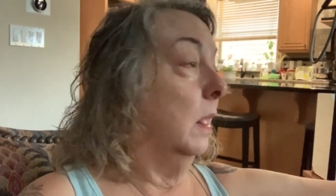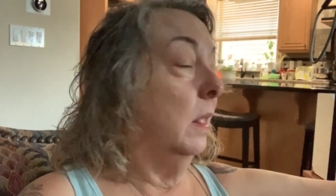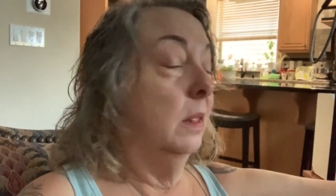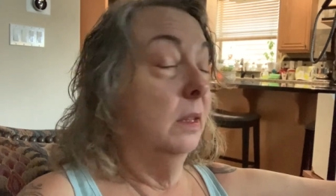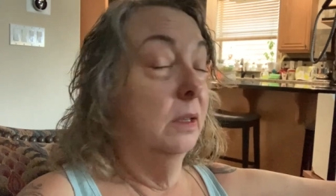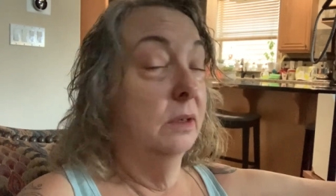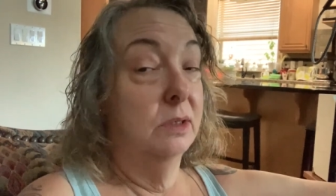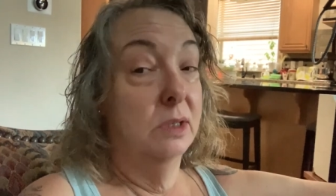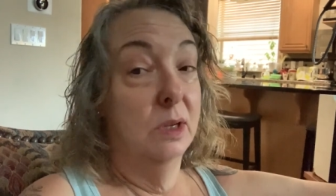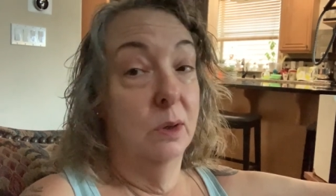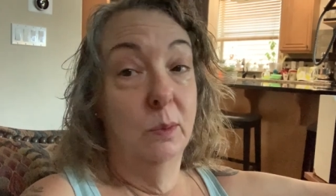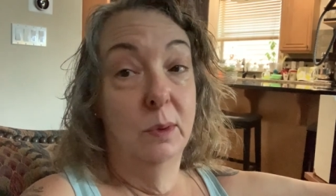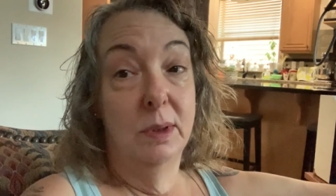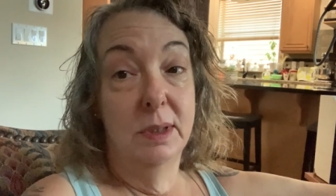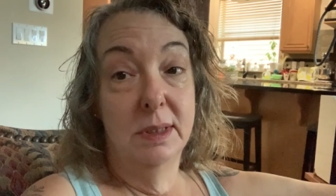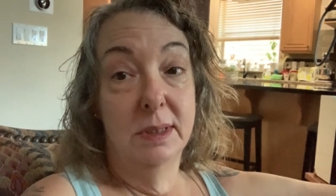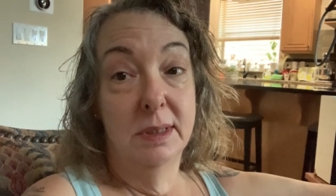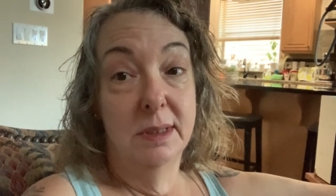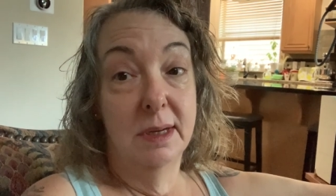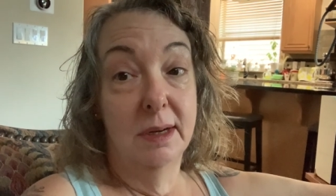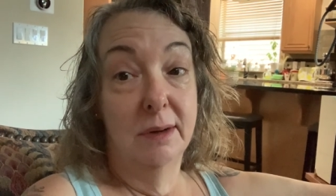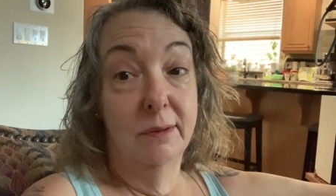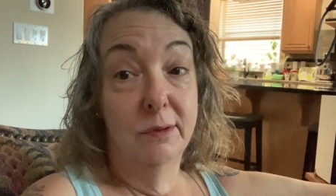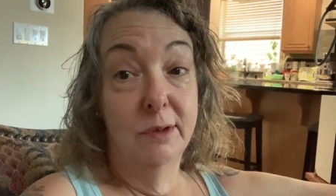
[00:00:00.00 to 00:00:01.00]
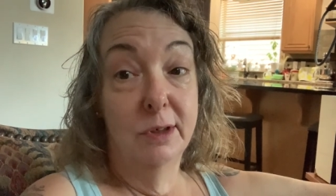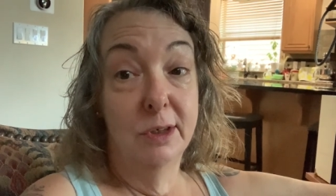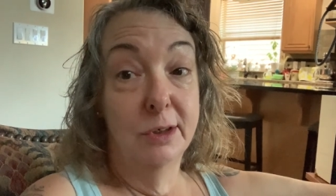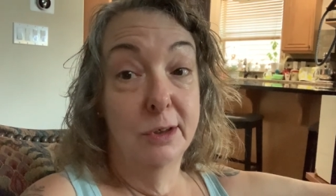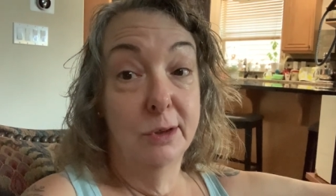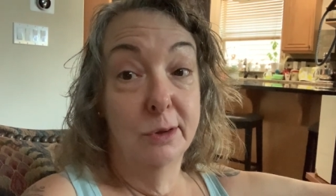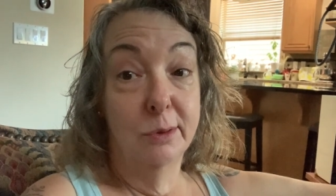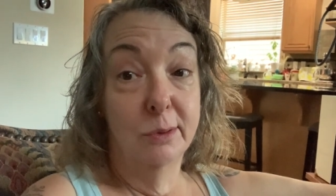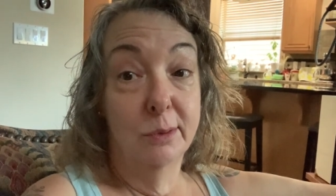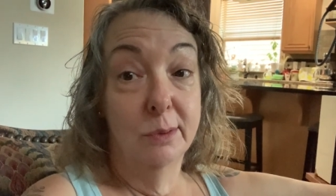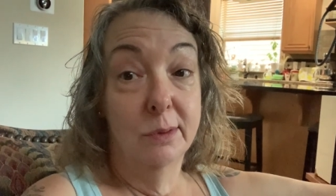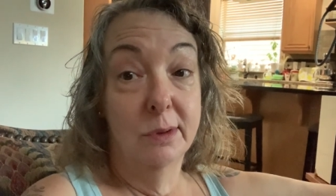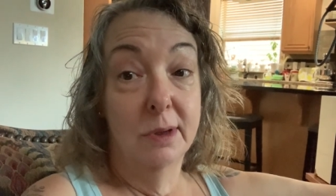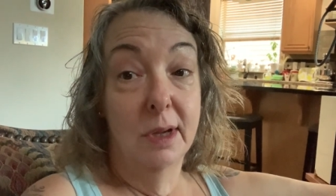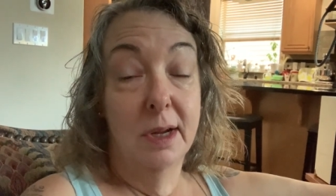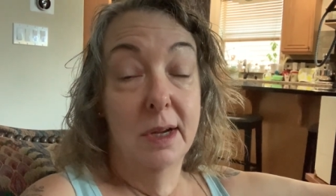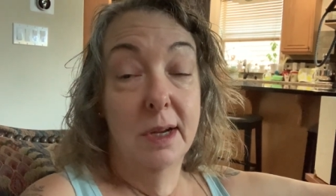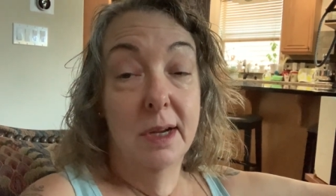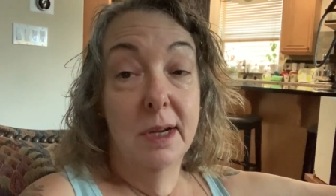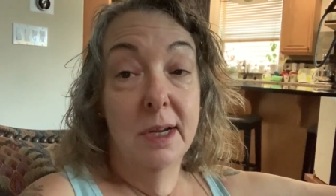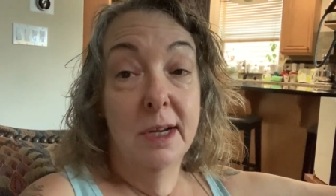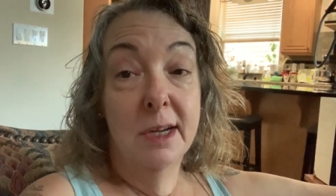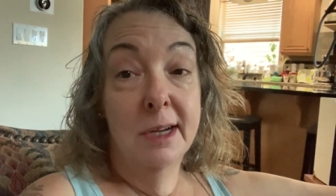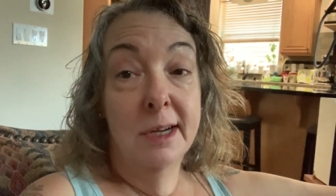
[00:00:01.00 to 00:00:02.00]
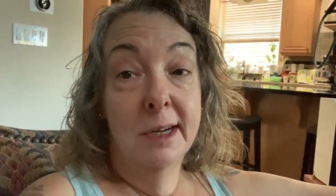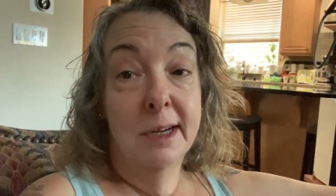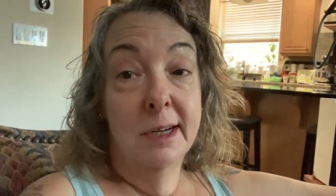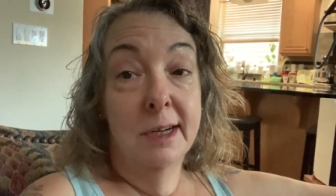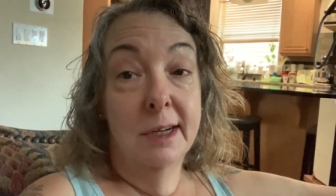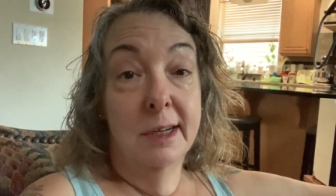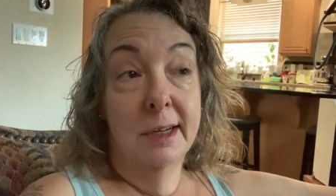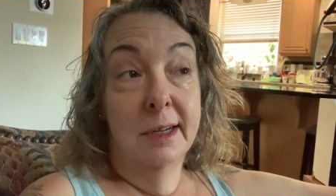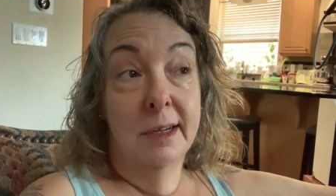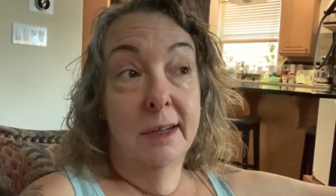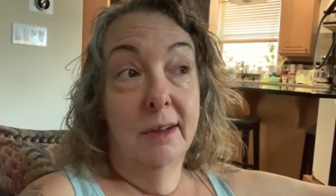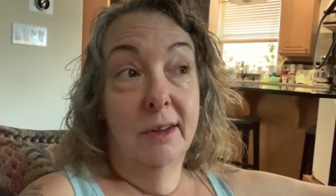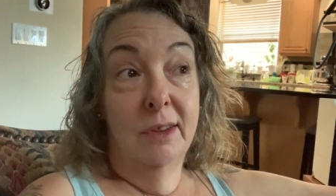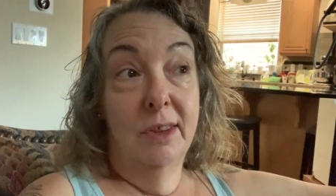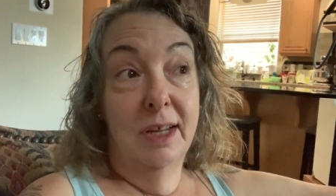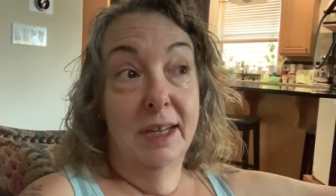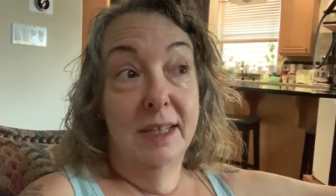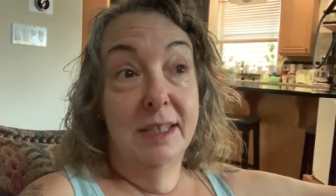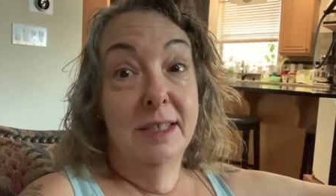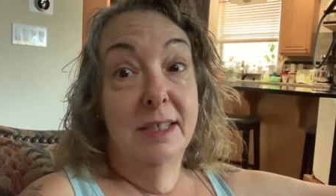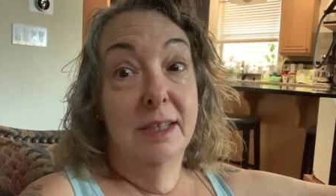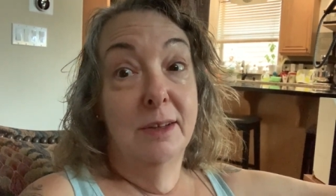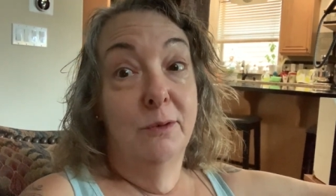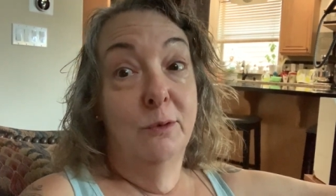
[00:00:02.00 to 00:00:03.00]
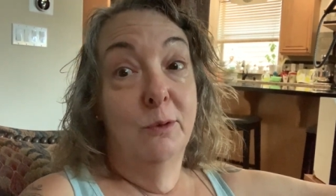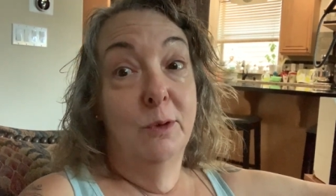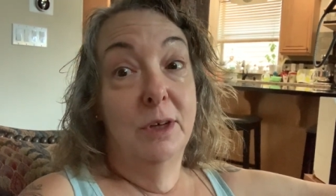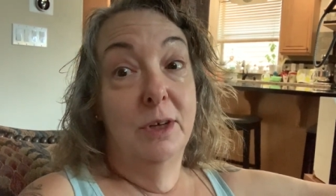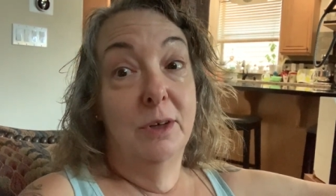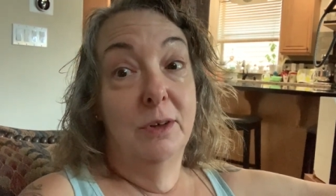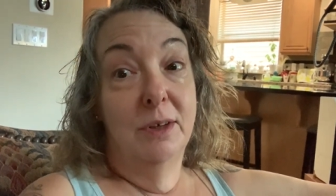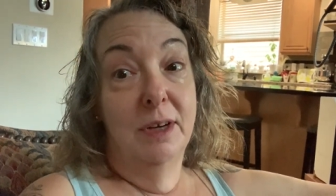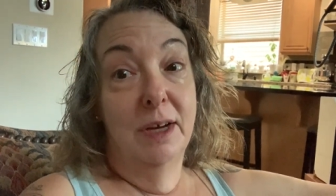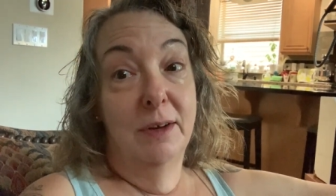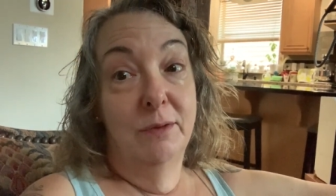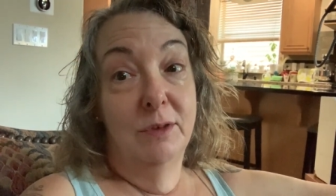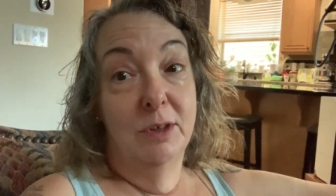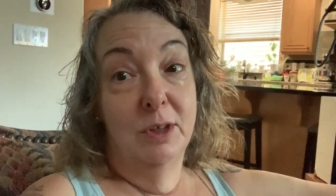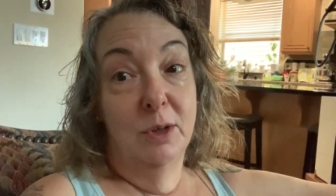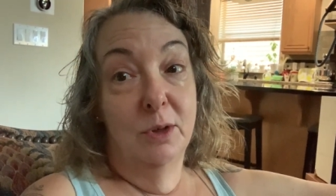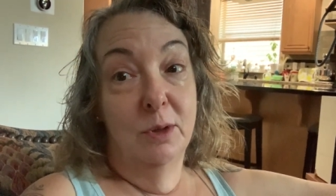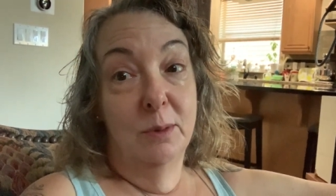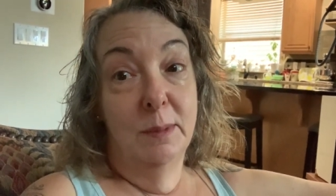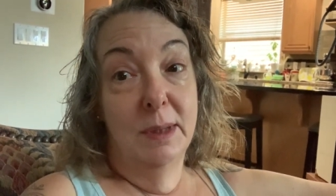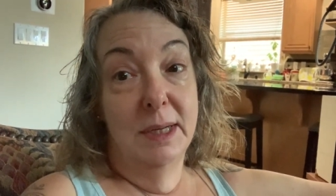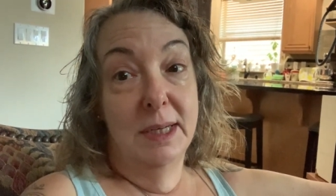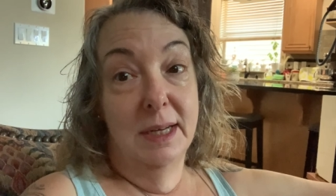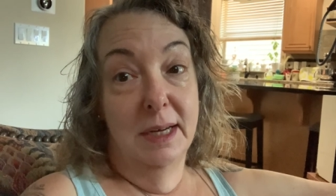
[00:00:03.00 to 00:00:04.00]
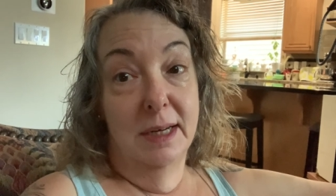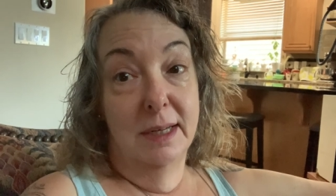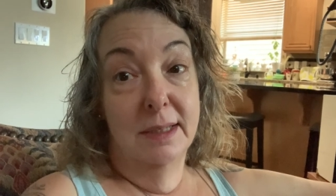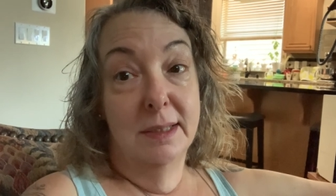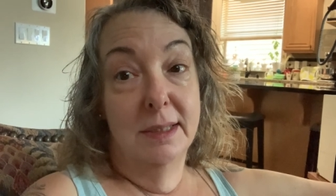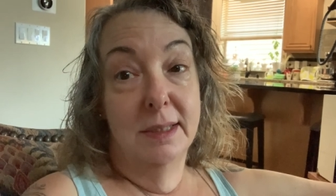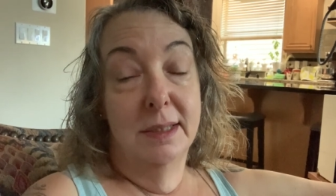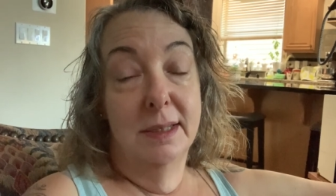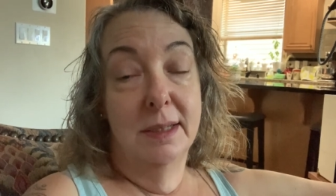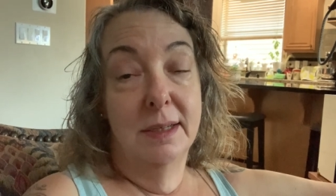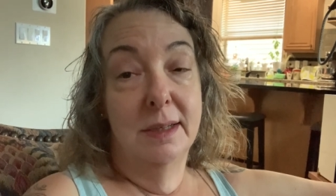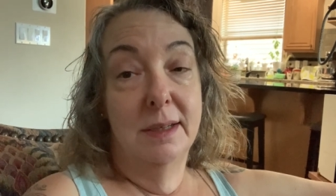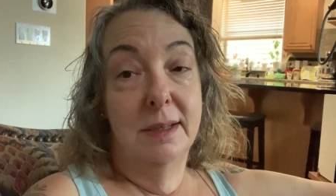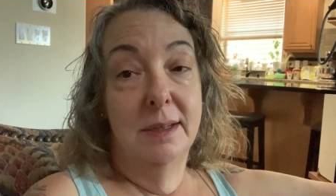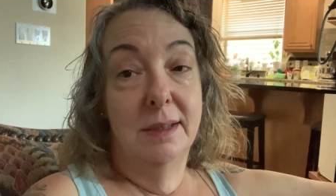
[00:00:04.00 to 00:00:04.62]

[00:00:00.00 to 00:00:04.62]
There's always stuff to do. That's if we don't have to go to my dad's.